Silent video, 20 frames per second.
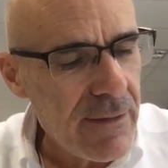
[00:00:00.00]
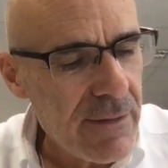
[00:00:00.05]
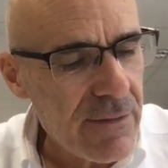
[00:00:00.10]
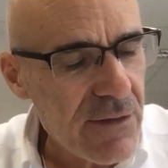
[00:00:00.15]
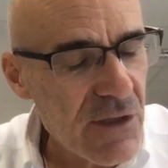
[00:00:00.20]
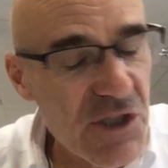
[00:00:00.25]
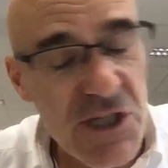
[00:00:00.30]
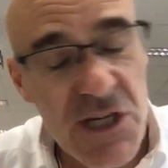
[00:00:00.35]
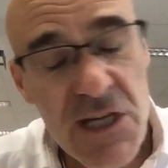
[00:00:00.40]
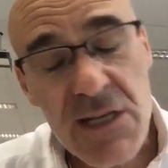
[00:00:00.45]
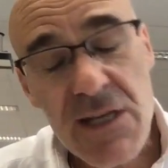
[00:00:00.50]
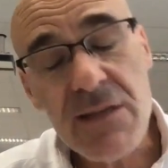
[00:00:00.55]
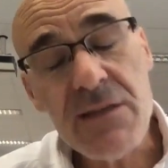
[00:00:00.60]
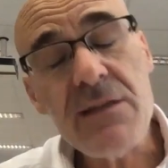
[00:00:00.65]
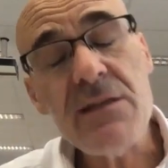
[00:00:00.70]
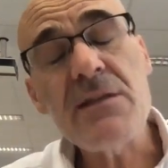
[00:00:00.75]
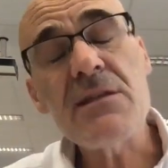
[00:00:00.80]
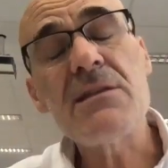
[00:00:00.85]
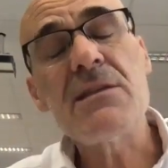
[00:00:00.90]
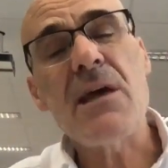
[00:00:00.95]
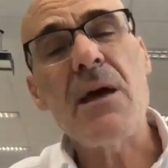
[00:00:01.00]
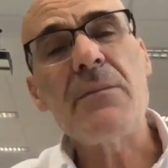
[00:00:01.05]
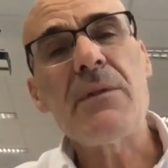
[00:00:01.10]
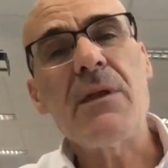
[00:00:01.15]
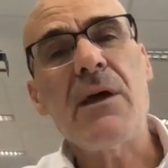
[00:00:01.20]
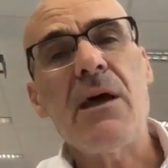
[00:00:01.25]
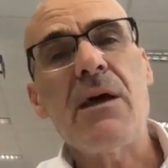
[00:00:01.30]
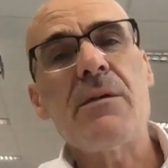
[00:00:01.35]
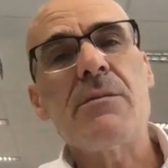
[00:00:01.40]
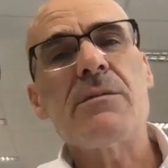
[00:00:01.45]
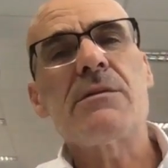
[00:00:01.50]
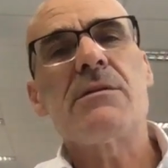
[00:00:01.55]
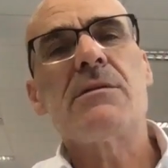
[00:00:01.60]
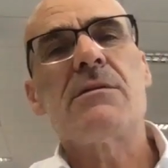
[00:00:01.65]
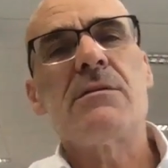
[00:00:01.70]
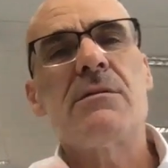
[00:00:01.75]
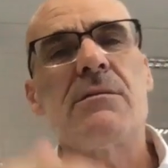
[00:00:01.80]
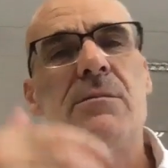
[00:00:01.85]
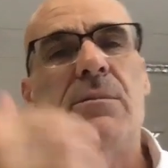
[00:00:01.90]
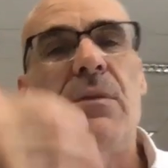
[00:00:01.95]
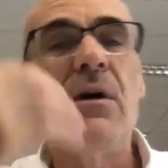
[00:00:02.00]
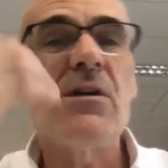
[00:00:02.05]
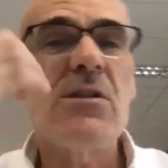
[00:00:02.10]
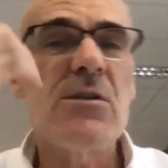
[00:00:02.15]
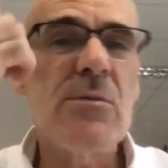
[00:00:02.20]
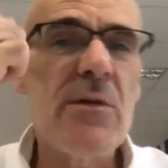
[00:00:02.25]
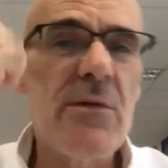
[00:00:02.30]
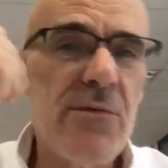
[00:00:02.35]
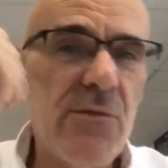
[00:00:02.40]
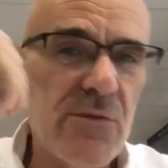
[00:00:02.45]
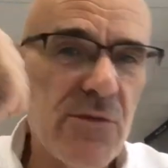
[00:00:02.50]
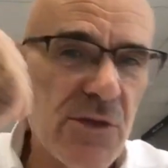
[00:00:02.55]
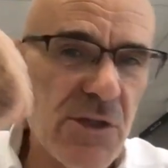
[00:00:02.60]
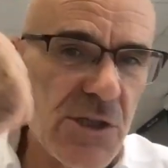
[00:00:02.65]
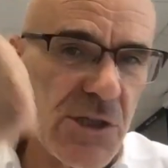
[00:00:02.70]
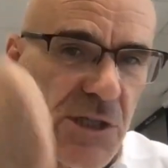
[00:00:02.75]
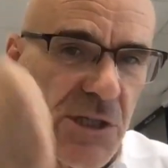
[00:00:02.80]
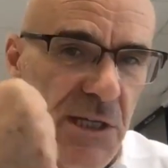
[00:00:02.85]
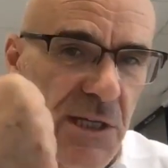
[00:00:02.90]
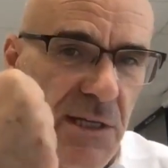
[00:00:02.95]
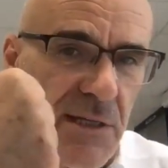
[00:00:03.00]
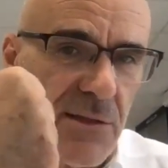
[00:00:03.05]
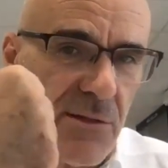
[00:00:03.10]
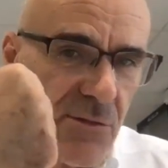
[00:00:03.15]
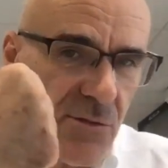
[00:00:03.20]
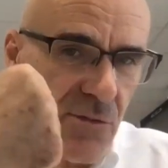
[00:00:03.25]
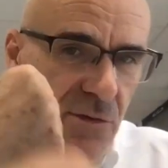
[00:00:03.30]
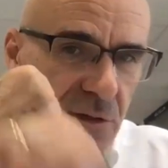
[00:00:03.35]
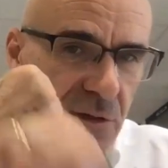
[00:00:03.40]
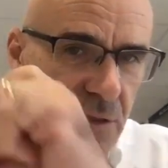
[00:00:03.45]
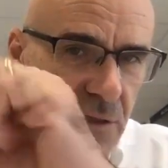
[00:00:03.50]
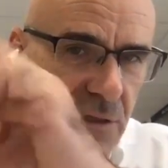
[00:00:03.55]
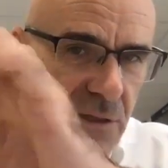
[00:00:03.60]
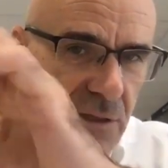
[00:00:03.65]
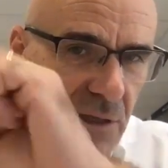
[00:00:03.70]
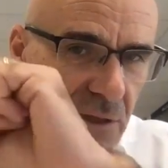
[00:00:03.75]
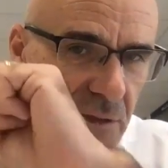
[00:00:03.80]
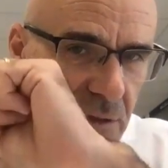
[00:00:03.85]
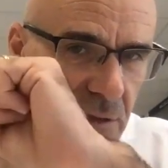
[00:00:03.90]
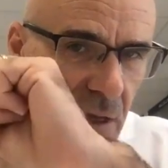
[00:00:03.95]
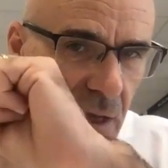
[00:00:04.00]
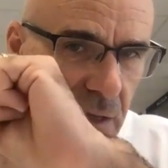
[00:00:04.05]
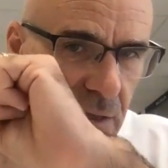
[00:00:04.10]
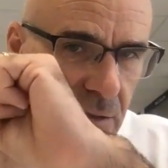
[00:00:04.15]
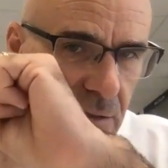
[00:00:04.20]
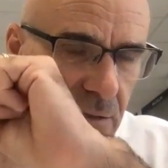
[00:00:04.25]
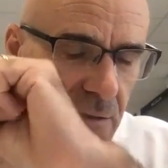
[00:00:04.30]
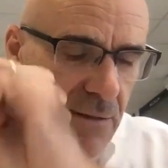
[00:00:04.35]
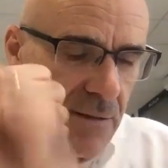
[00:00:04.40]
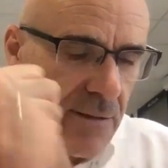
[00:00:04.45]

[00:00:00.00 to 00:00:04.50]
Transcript: the shield, and it is sometimes possible for the shield to contain